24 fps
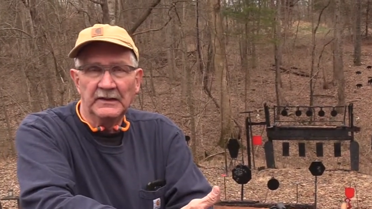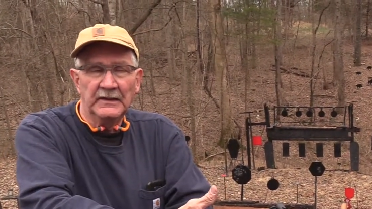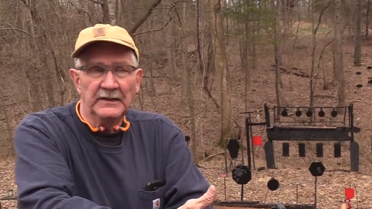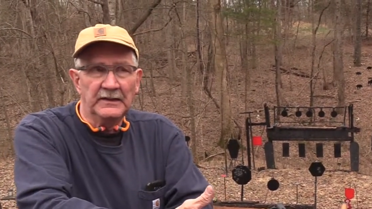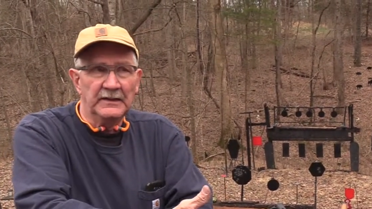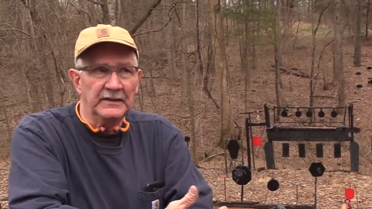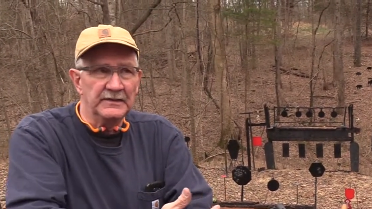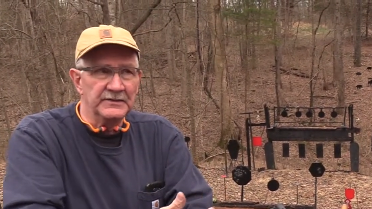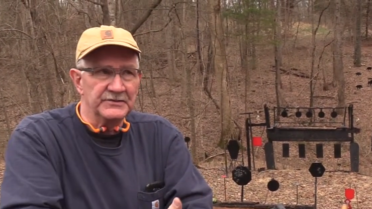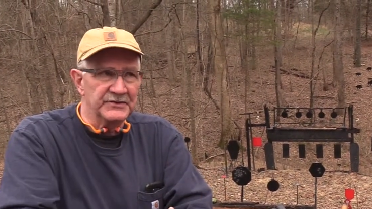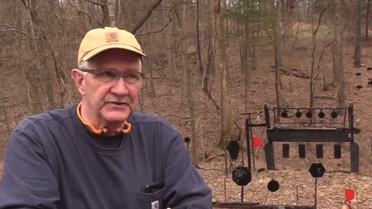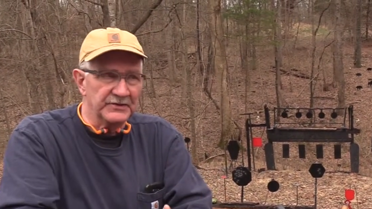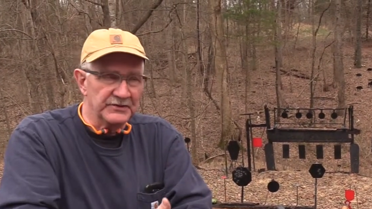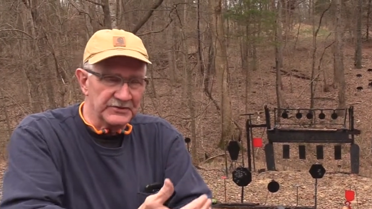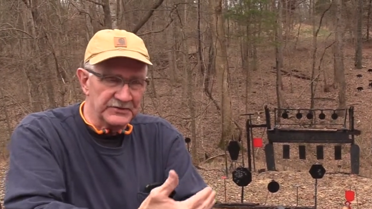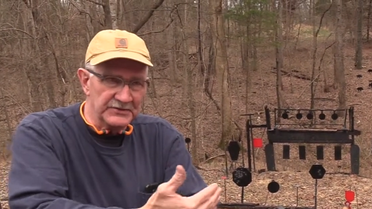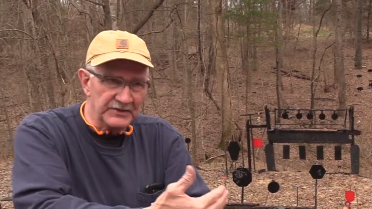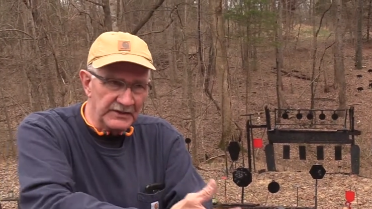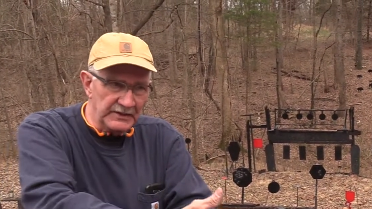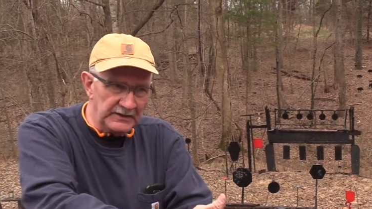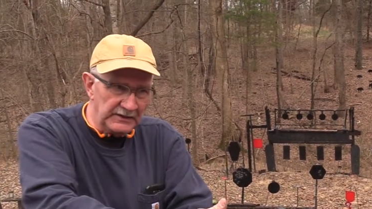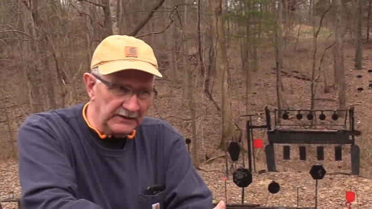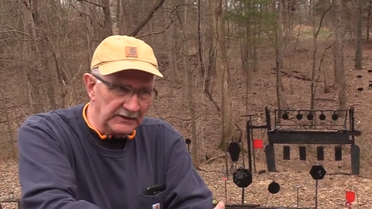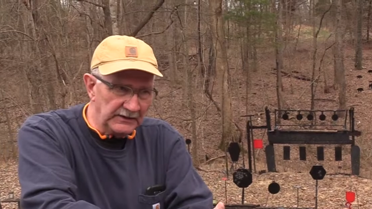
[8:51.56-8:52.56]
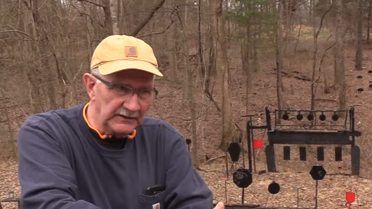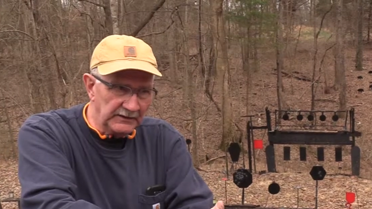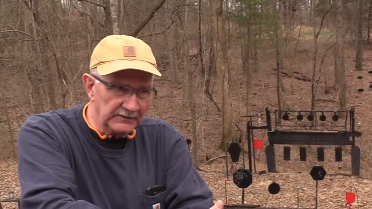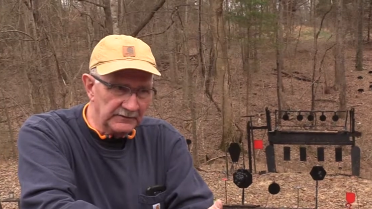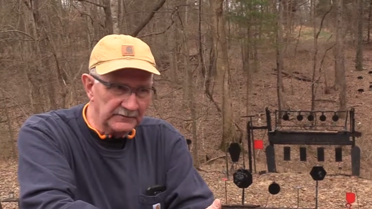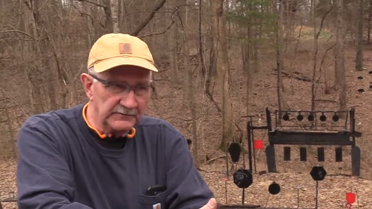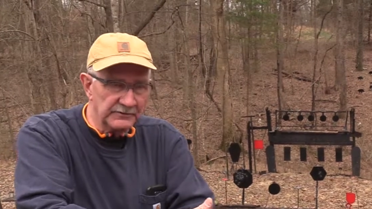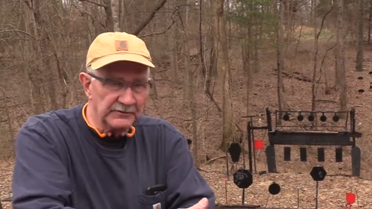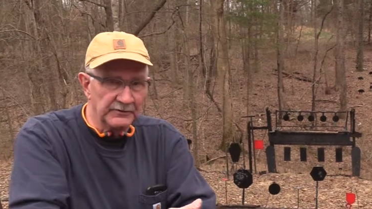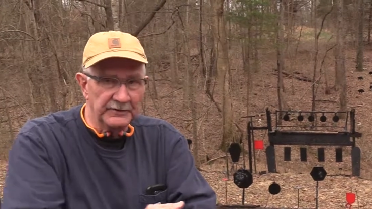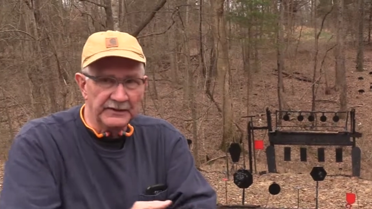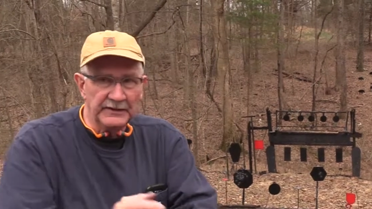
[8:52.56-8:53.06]
and succeeding,
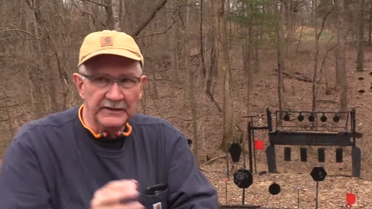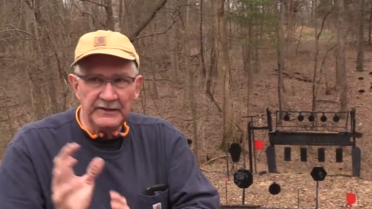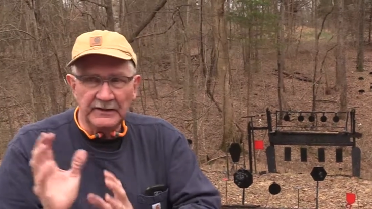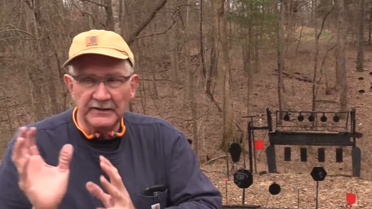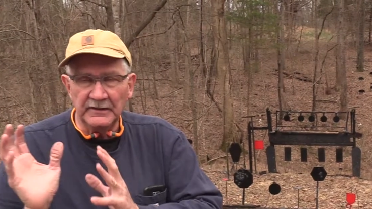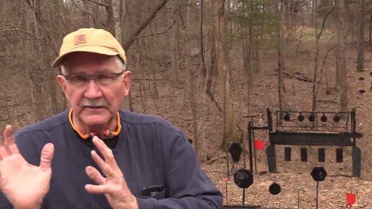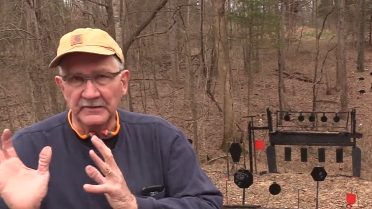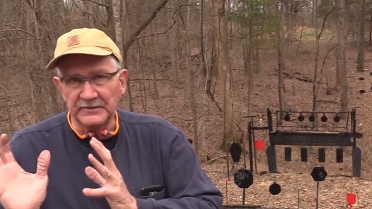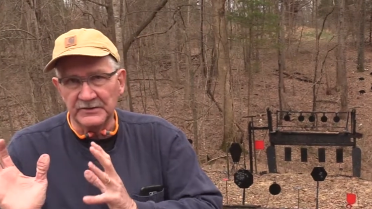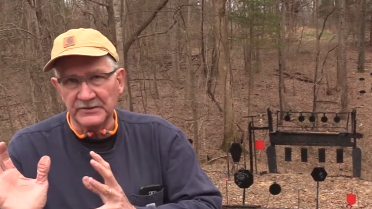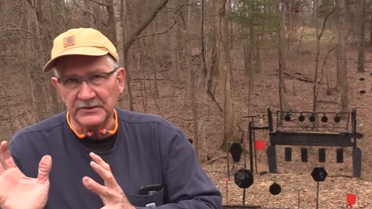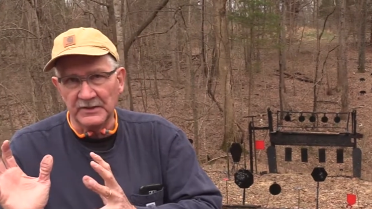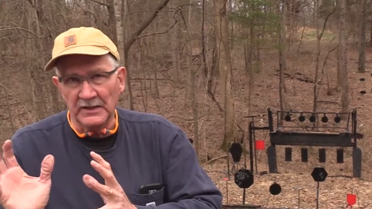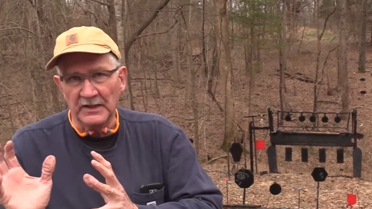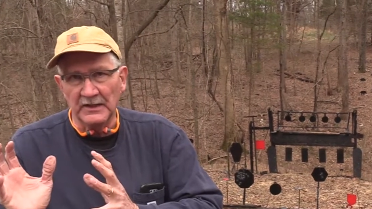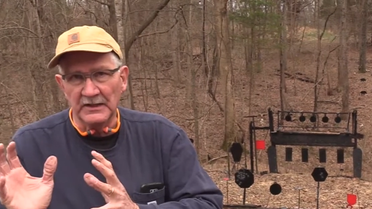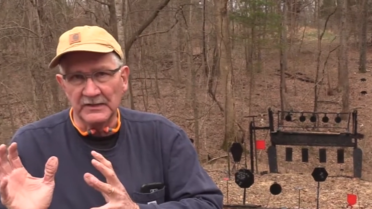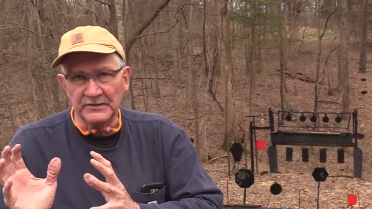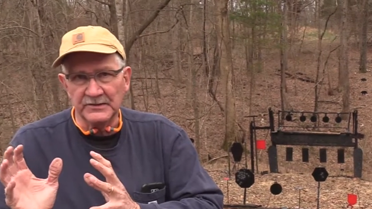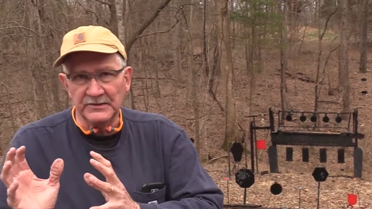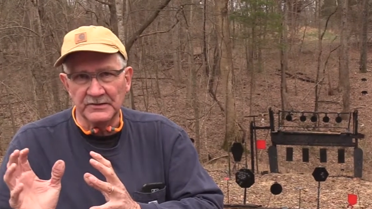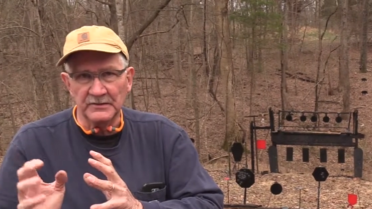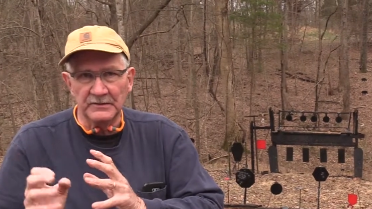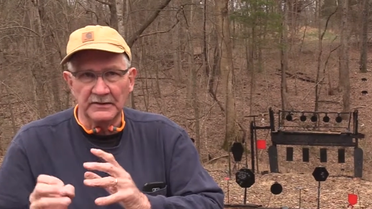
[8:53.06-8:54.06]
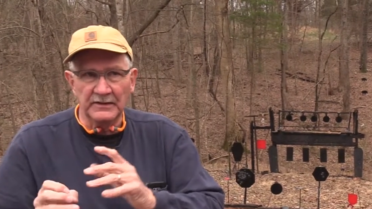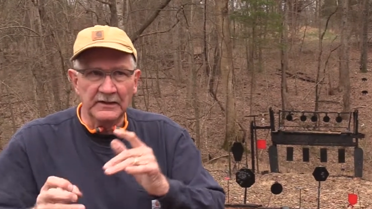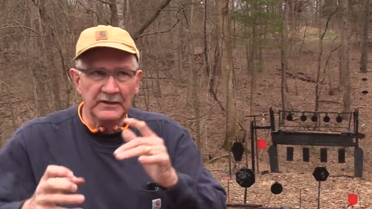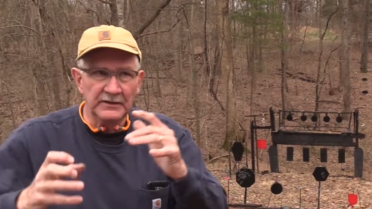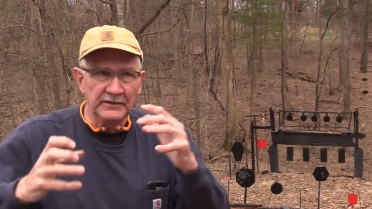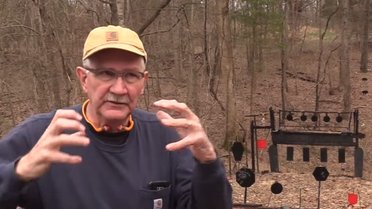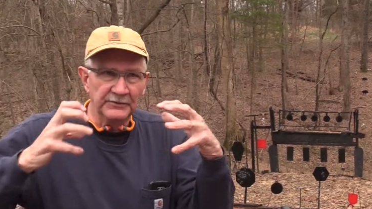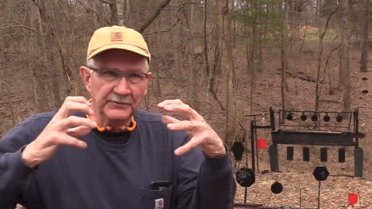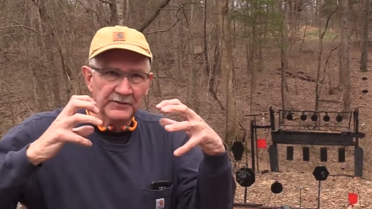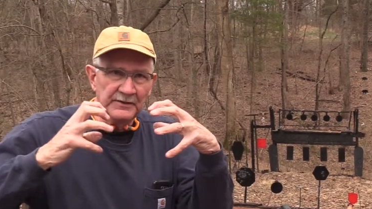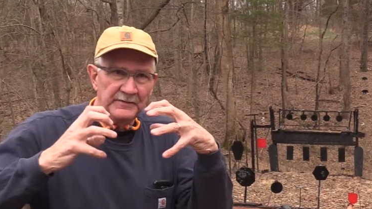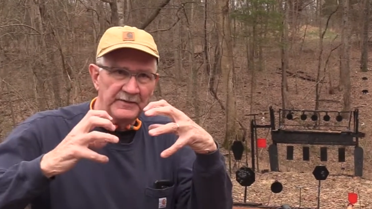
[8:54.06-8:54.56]
and hitting the shots and
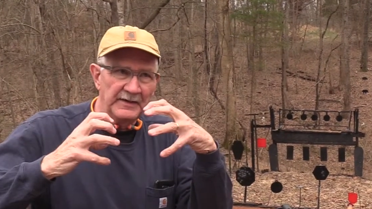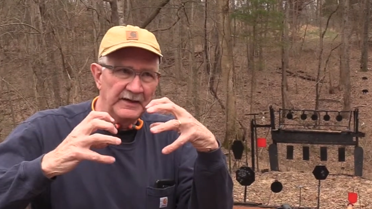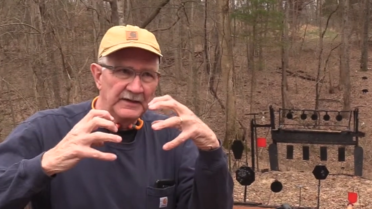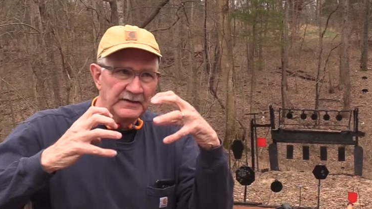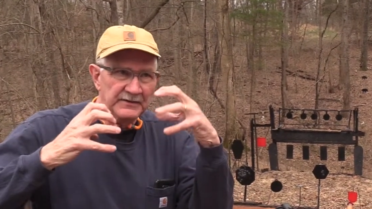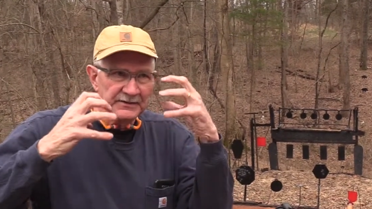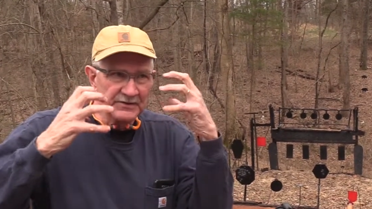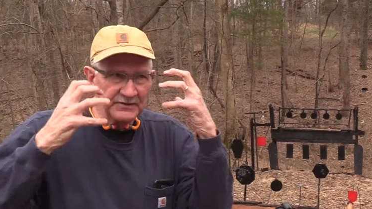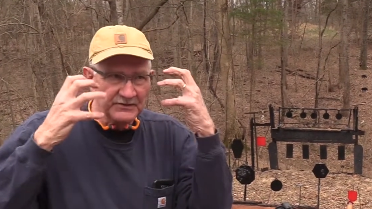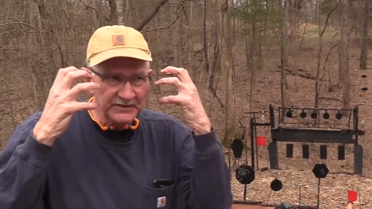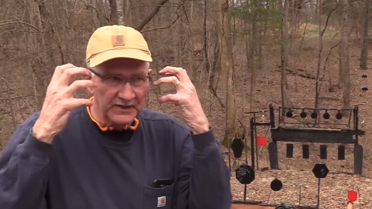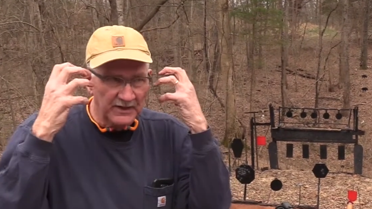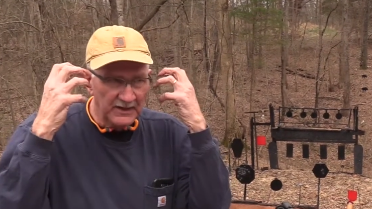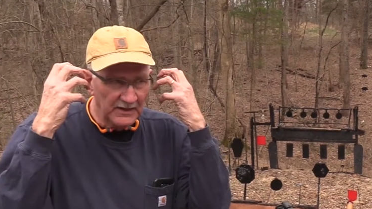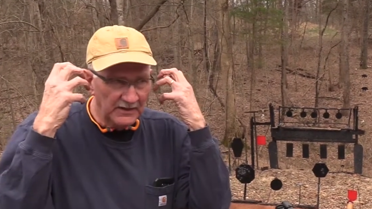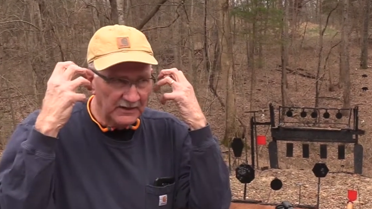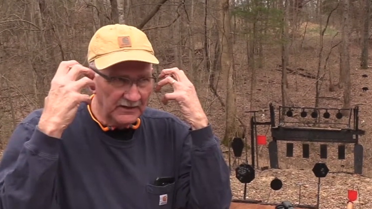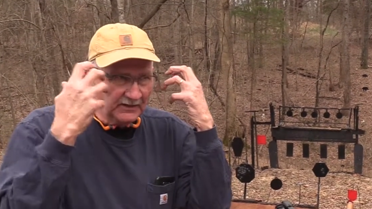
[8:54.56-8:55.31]
getting the rebounds. Just